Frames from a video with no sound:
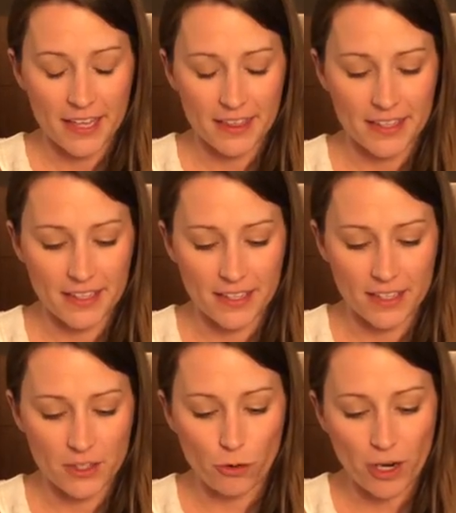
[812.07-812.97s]

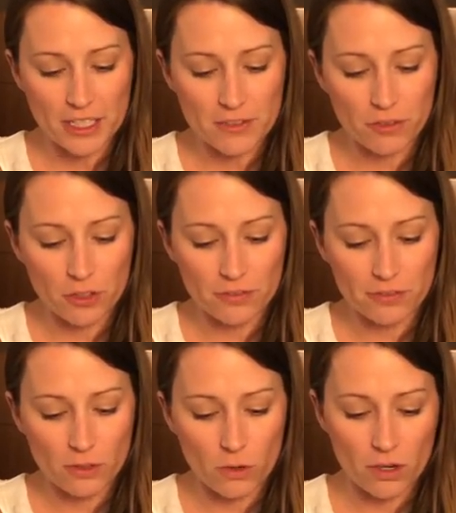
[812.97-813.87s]
The graceful
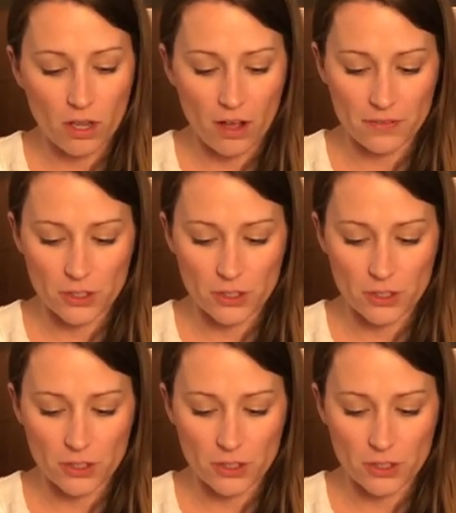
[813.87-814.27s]
floral off